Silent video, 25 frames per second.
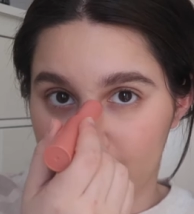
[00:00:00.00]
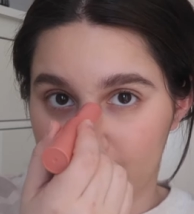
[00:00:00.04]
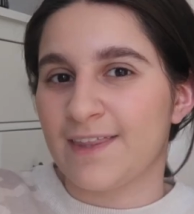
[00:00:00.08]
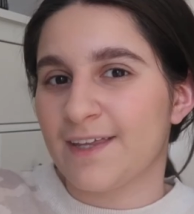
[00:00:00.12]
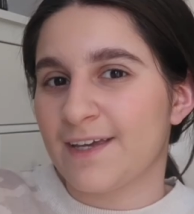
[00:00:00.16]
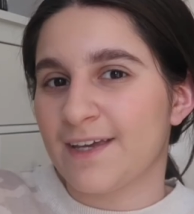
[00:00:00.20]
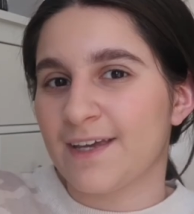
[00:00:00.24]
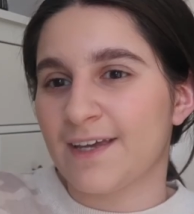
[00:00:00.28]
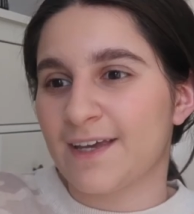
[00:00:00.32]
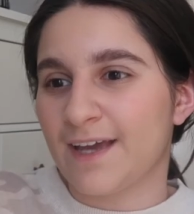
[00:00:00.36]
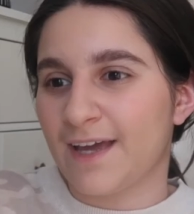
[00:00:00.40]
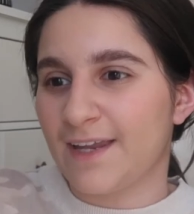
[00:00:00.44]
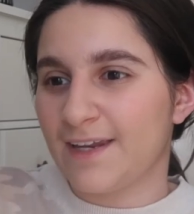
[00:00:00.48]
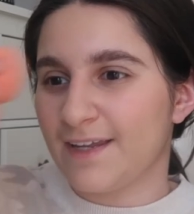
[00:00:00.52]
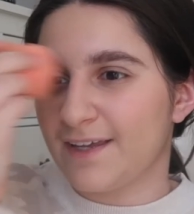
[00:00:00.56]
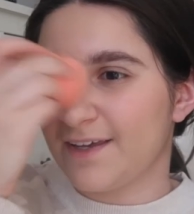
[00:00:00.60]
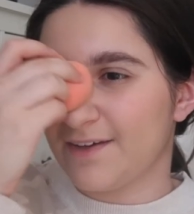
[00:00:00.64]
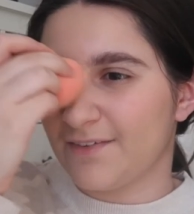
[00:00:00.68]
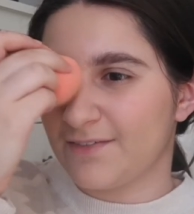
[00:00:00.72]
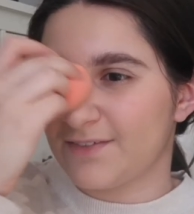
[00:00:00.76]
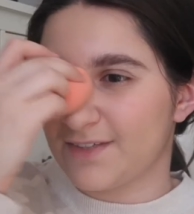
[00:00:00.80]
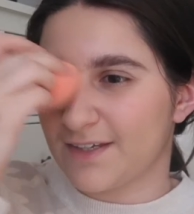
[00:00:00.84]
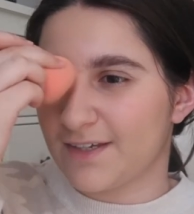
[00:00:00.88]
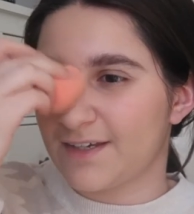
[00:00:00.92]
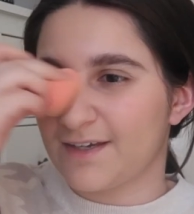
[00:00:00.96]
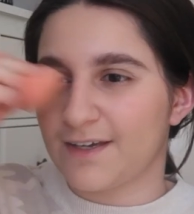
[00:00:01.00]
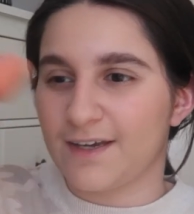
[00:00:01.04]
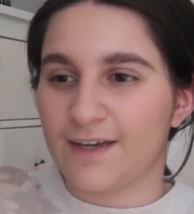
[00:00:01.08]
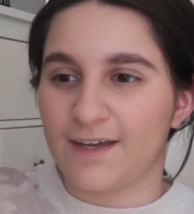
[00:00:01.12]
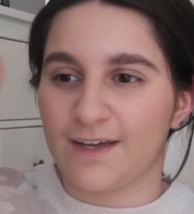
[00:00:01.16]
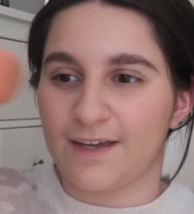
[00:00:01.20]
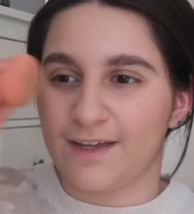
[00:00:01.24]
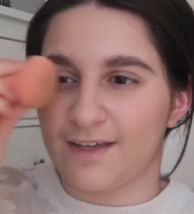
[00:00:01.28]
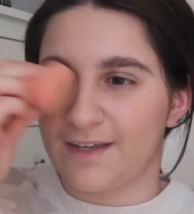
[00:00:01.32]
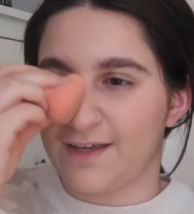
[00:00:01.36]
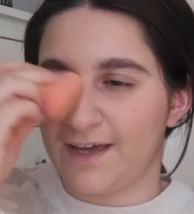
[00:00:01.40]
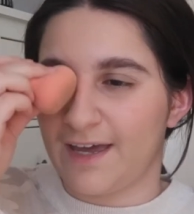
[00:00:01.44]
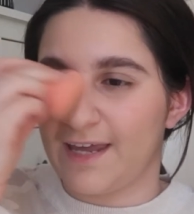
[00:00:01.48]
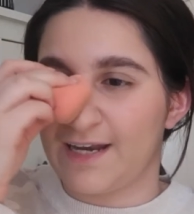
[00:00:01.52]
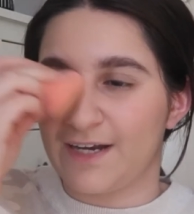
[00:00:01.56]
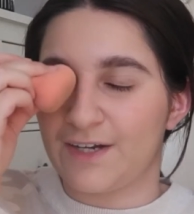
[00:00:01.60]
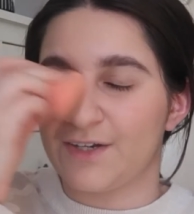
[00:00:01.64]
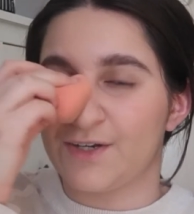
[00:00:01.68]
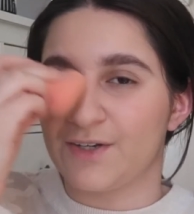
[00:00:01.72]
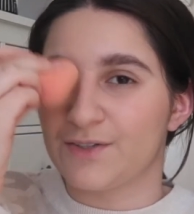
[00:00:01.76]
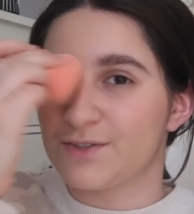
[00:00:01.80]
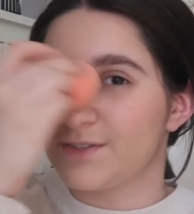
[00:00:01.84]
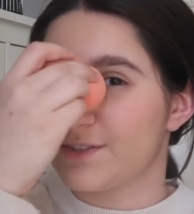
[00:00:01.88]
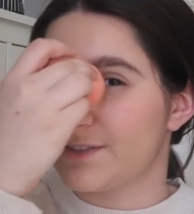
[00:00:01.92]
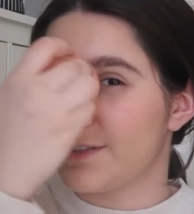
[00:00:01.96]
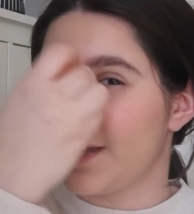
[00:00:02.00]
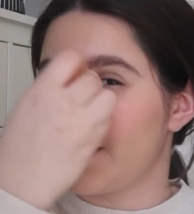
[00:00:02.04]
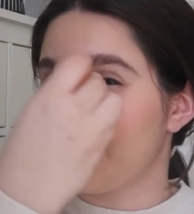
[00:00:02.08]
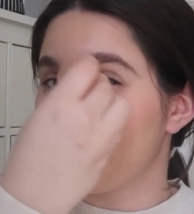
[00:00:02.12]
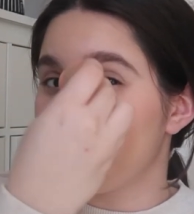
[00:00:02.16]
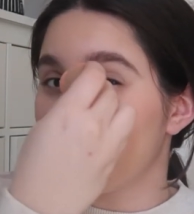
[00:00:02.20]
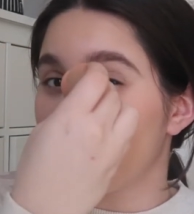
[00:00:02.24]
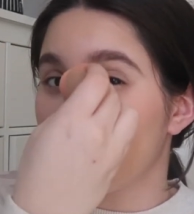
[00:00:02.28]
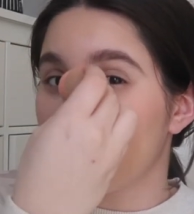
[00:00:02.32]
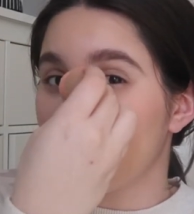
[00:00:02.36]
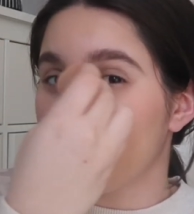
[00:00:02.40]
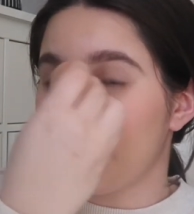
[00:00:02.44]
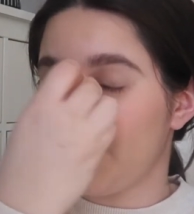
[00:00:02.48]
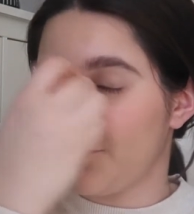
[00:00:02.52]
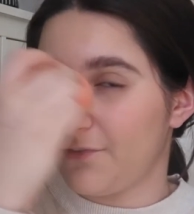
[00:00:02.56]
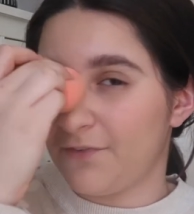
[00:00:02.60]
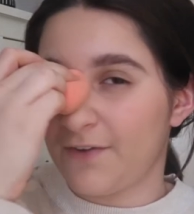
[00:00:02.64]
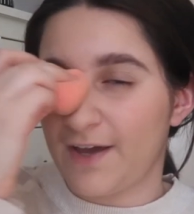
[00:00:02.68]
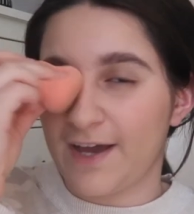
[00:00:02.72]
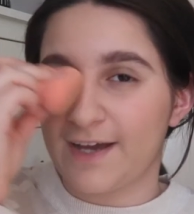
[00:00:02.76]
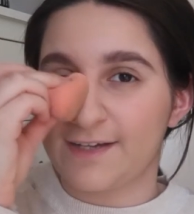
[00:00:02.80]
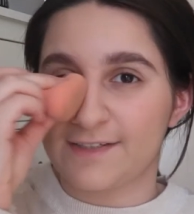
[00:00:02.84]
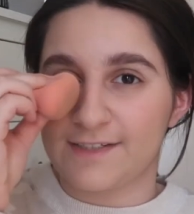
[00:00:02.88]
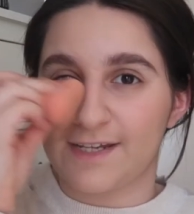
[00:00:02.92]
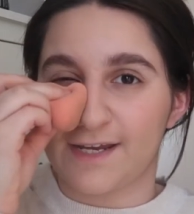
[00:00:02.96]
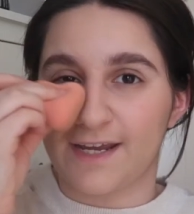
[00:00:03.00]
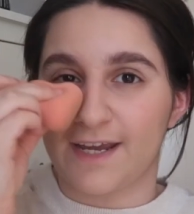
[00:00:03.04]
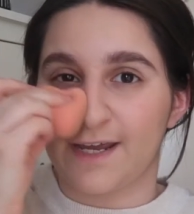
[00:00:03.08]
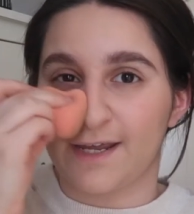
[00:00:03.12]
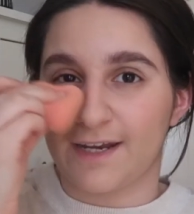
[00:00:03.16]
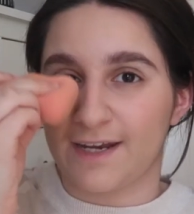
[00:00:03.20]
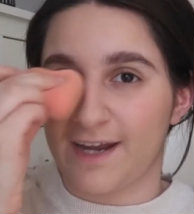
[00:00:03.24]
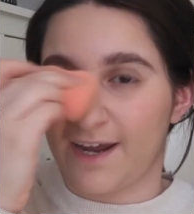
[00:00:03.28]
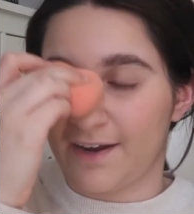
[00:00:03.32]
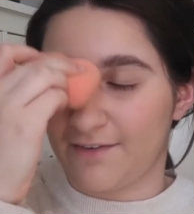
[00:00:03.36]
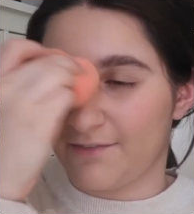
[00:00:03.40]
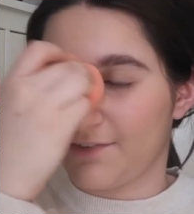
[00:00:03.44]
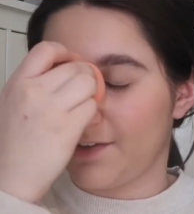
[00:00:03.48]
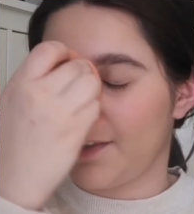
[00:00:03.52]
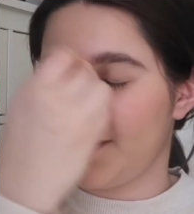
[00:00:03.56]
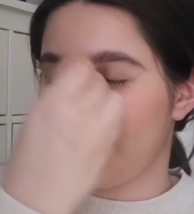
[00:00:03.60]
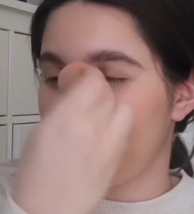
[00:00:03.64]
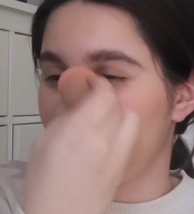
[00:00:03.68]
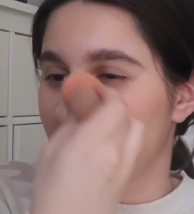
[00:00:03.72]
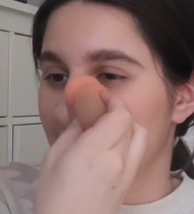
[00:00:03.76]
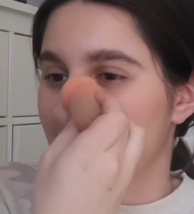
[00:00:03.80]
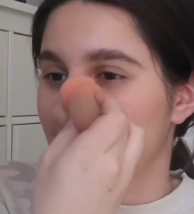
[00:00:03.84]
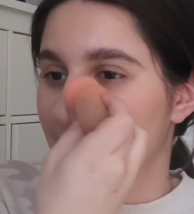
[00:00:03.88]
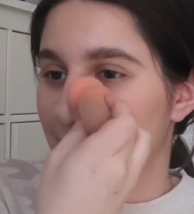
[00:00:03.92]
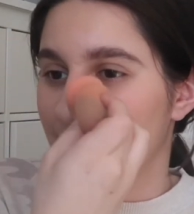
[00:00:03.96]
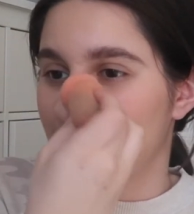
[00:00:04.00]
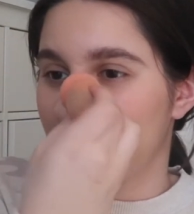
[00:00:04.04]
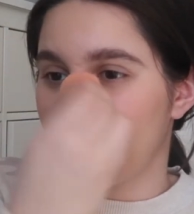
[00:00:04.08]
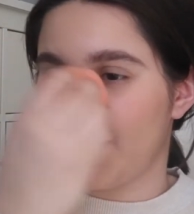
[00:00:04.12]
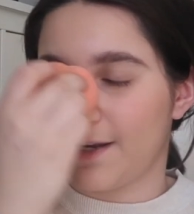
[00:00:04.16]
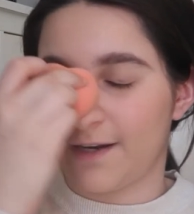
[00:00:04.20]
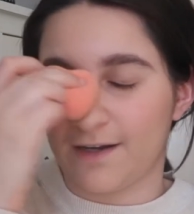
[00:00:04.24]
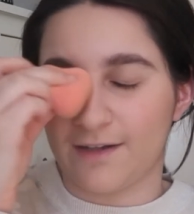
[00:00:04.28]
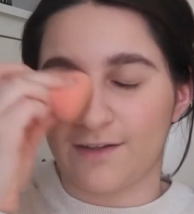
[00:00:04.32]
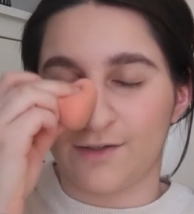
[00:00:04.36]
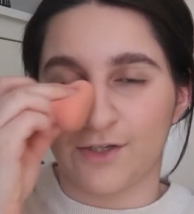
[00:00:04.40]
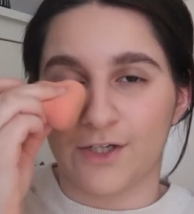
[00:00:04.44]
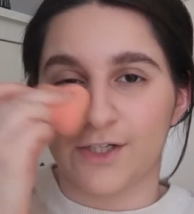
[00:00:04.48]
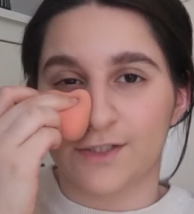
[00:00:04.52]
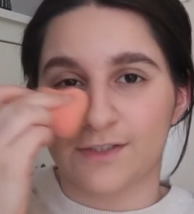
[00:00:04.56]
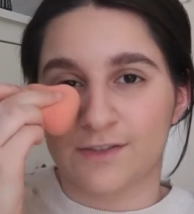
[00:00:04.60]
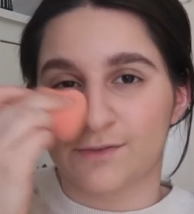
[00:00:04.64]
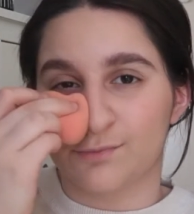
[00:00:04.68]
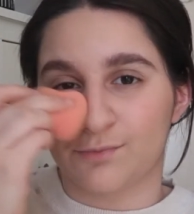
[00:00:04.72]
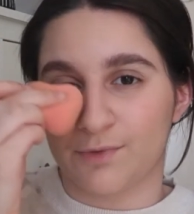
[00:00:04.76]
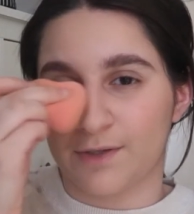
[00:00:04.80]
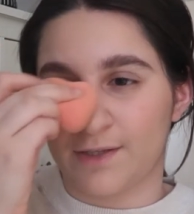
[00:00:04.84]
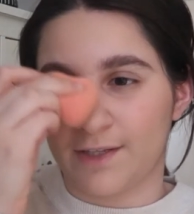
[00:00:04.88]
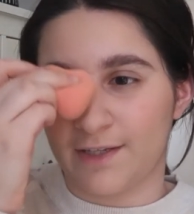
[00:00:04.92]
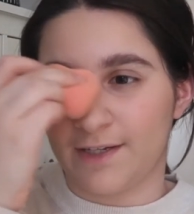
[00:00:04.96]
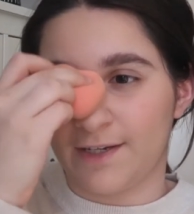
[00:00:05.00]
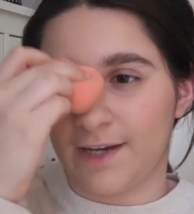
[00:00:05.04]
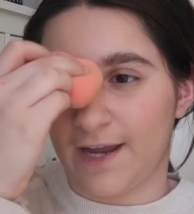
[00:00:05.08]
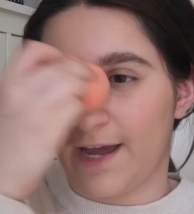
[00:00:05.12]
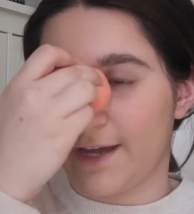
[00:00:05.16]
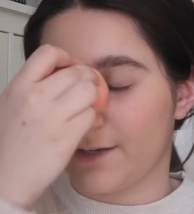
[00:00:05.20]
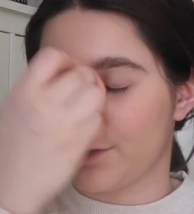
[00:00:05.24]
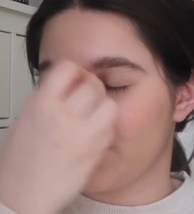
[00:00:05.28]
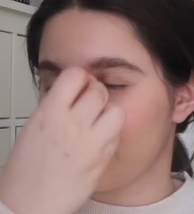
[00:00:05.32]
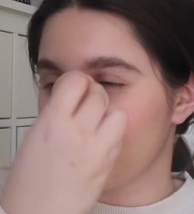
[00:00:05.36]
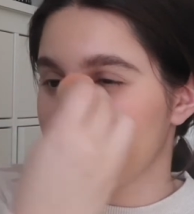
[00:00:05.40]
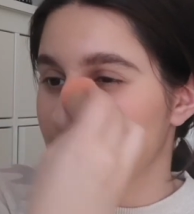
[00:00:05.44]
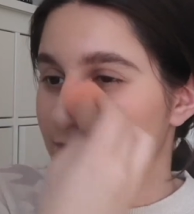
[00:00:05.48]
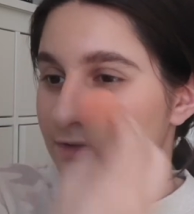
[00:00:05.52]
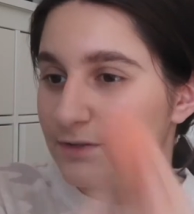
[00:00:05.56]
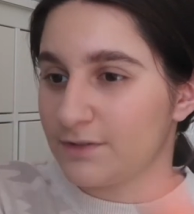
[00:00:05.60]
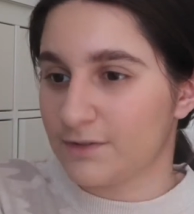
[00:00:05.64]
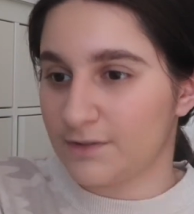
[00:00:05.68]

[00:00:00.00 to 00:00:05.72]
I think it kind of gives like a, I don't know, sunburn effect, and I really like the way that it looks, really natural.